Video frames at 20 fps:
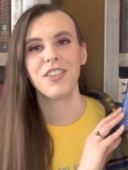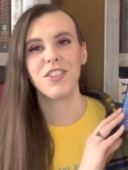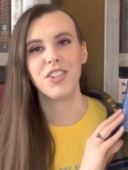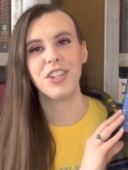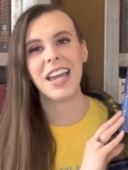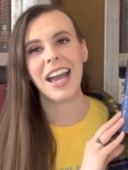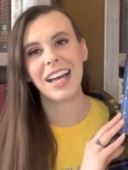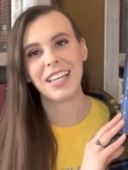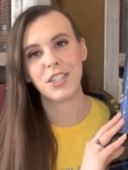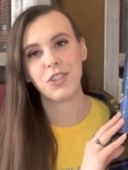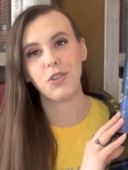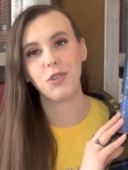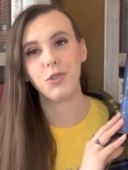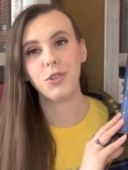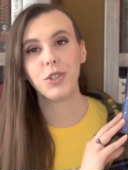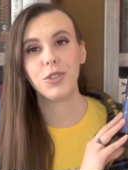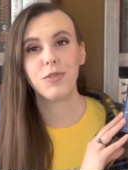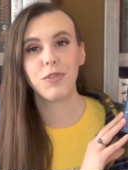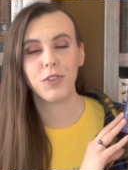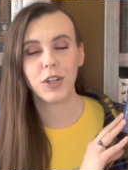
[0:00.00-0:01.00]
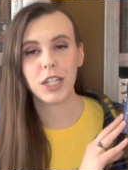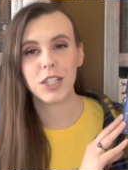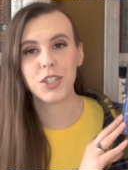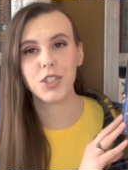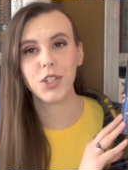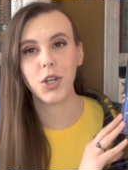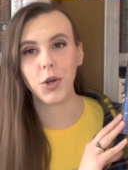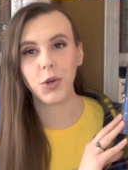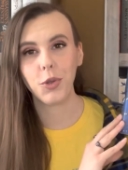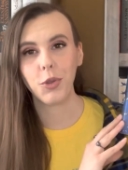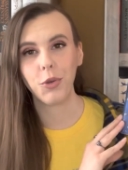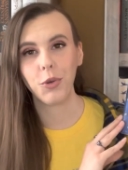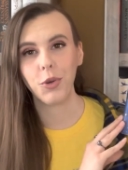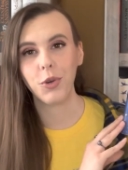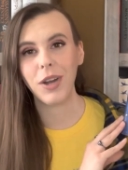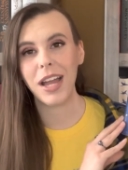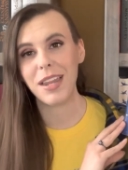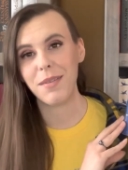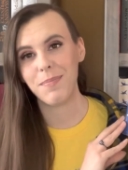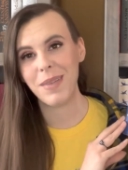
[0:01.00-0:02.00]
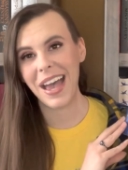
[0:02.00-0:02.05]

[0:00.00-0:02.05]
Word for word: she has to first go through and